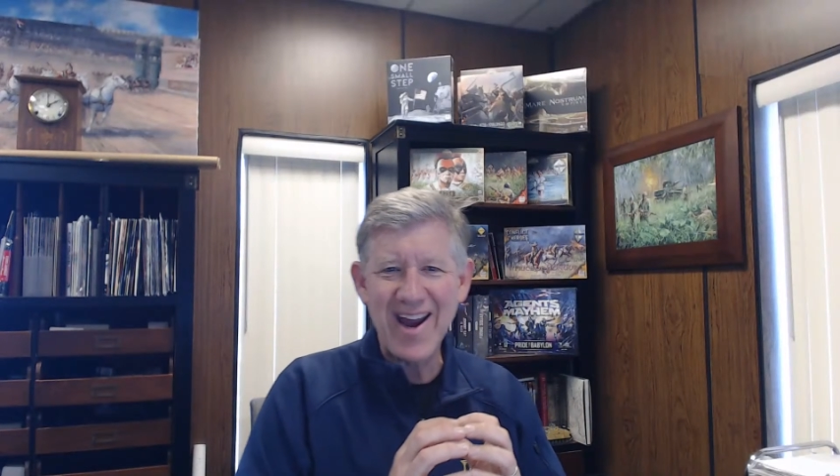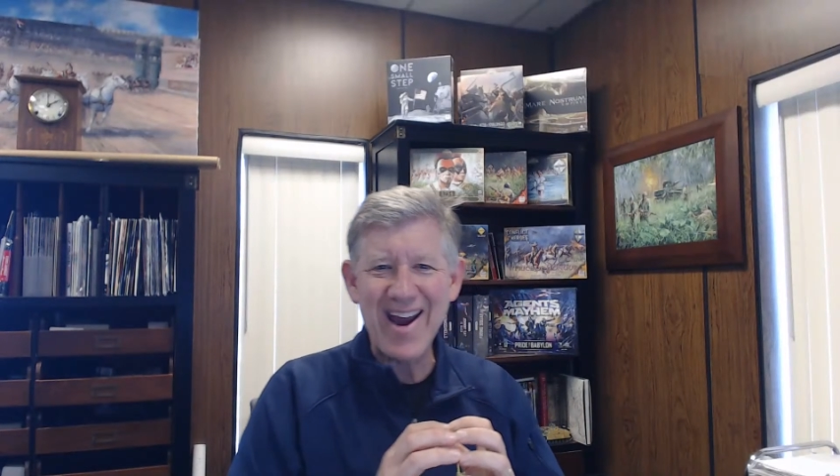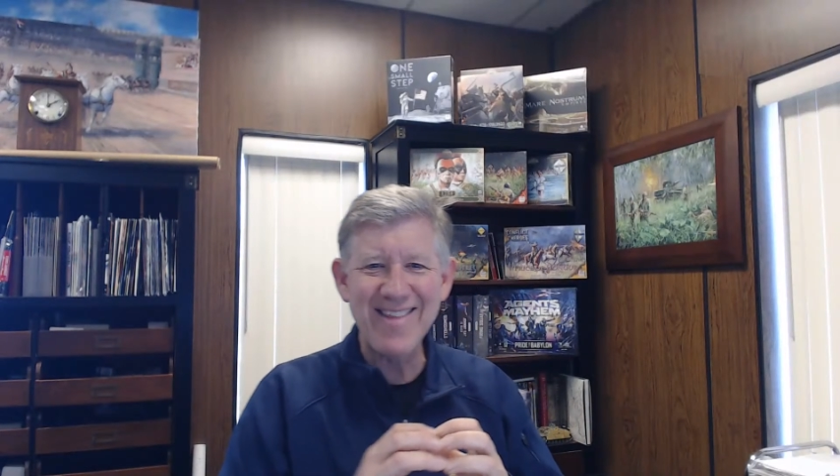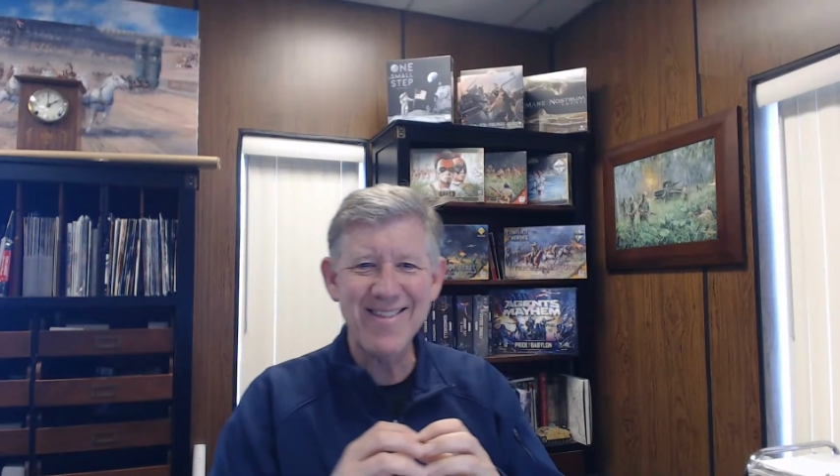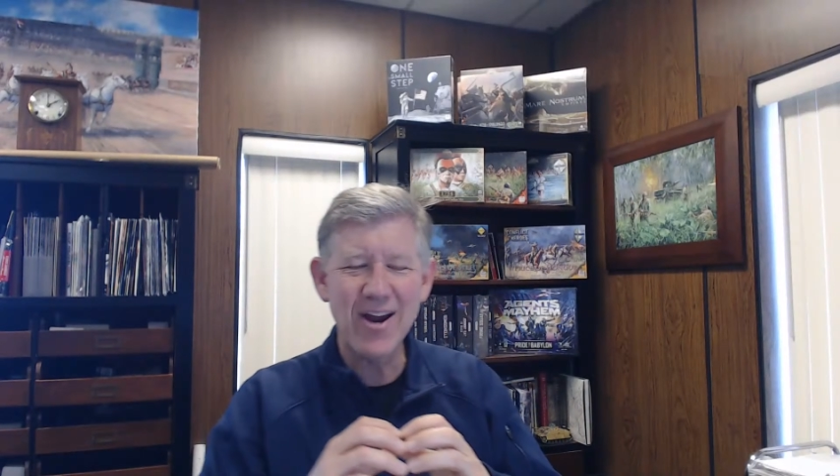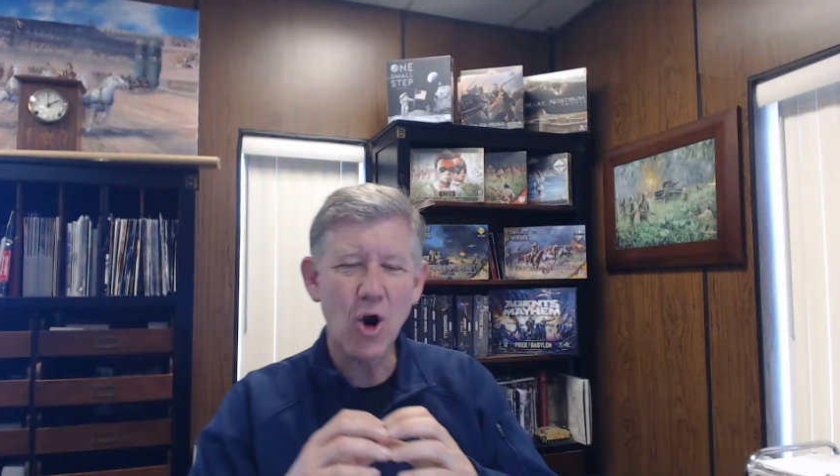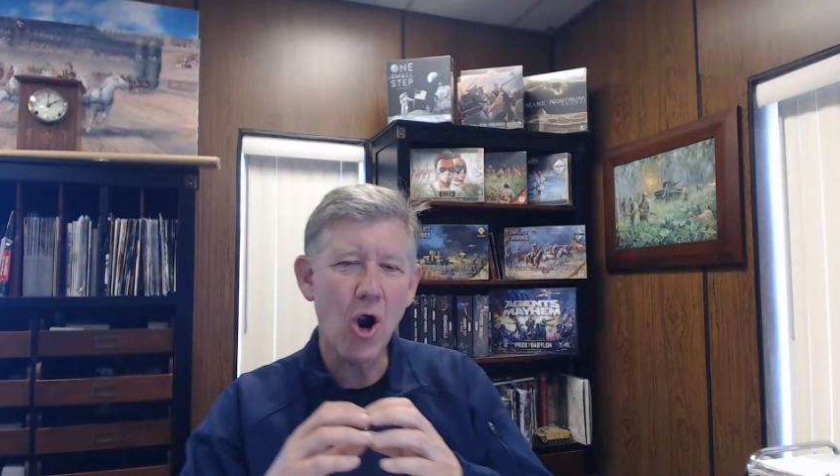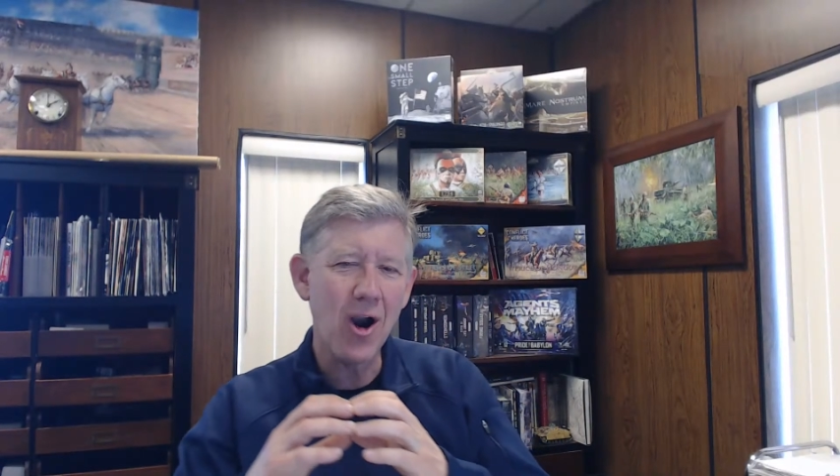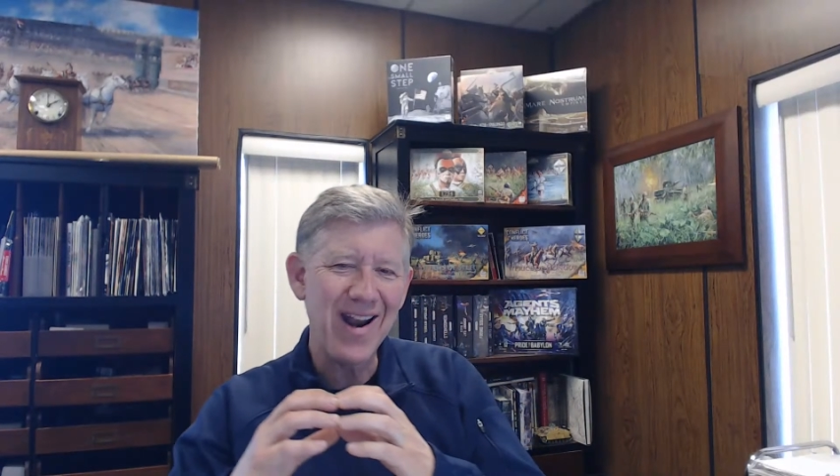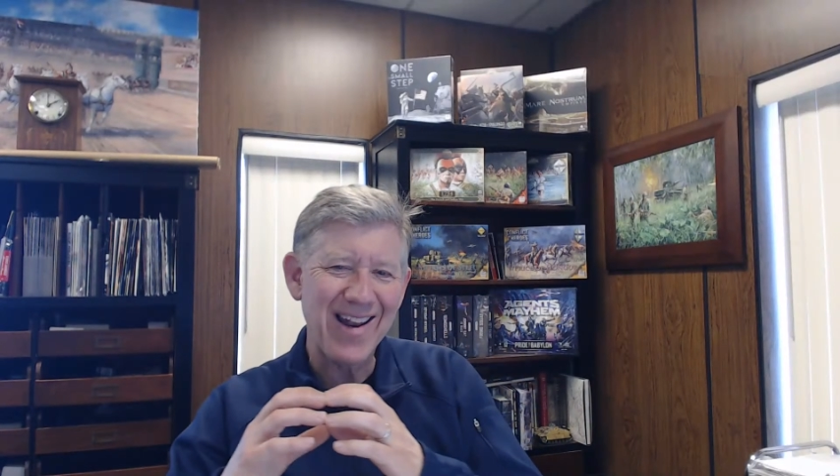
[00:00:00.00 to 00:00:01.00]
and there
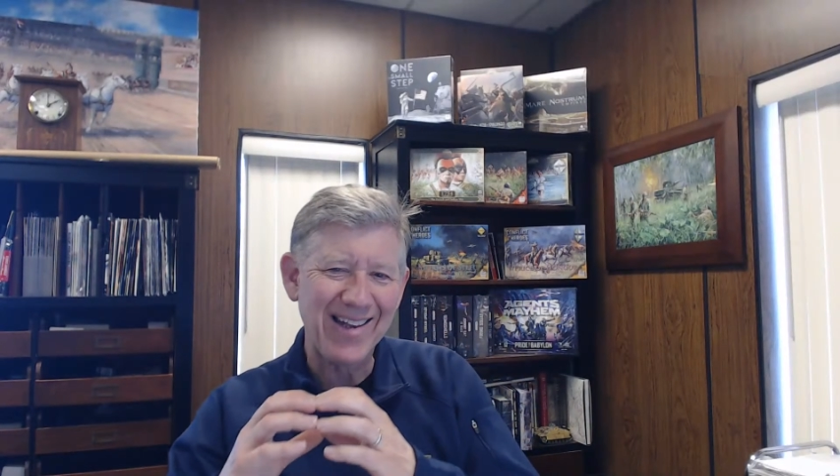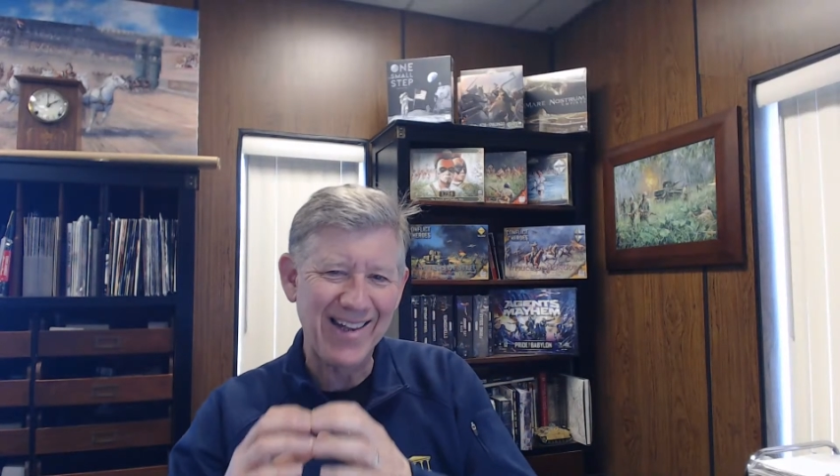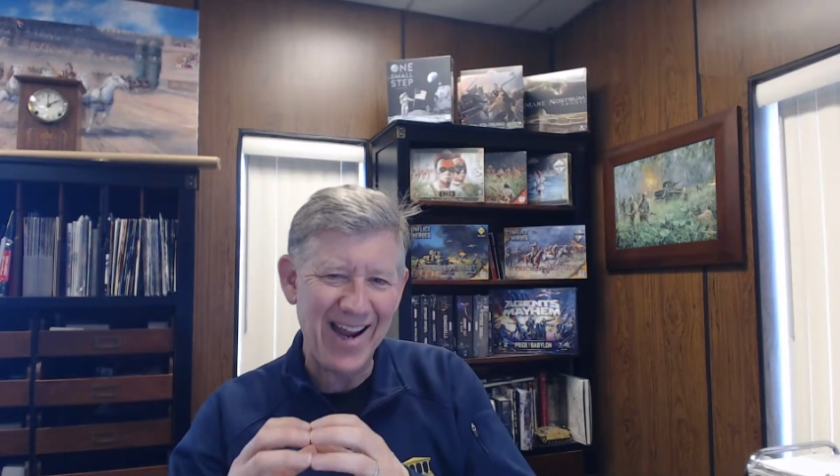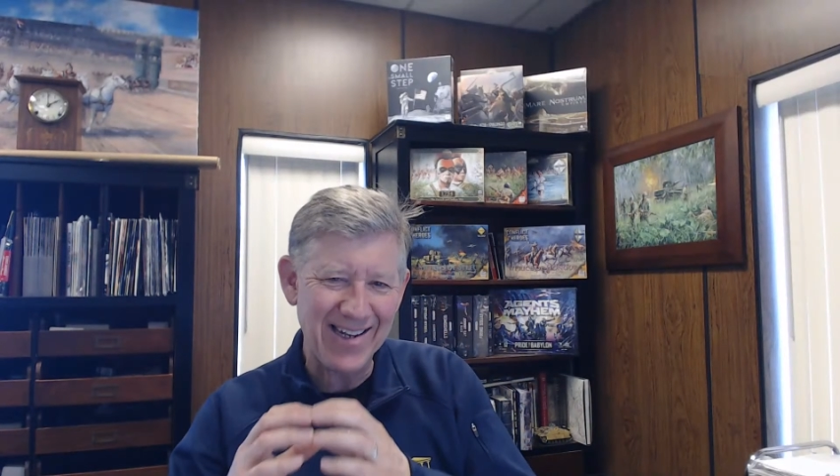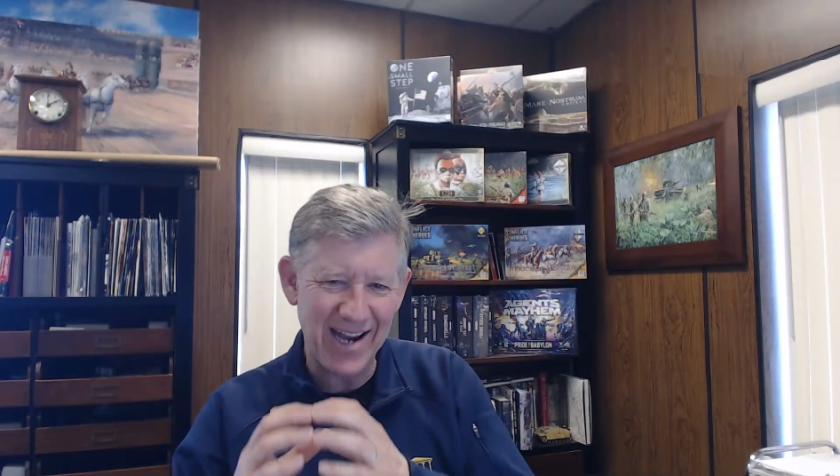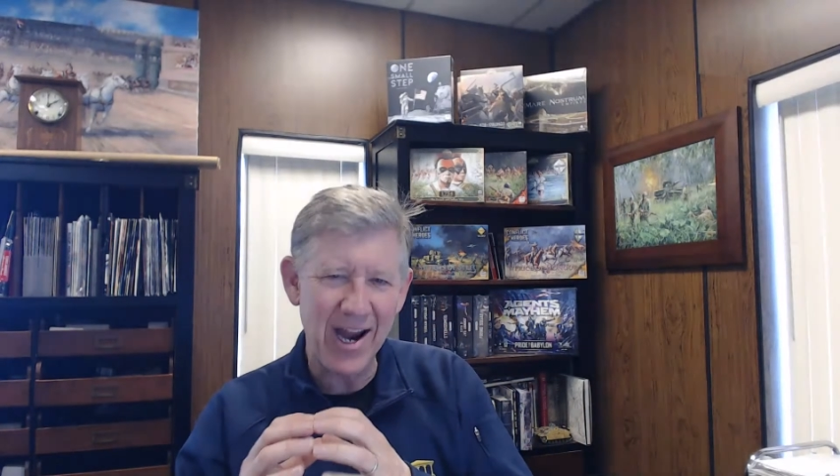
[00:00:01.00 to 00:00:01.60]
are late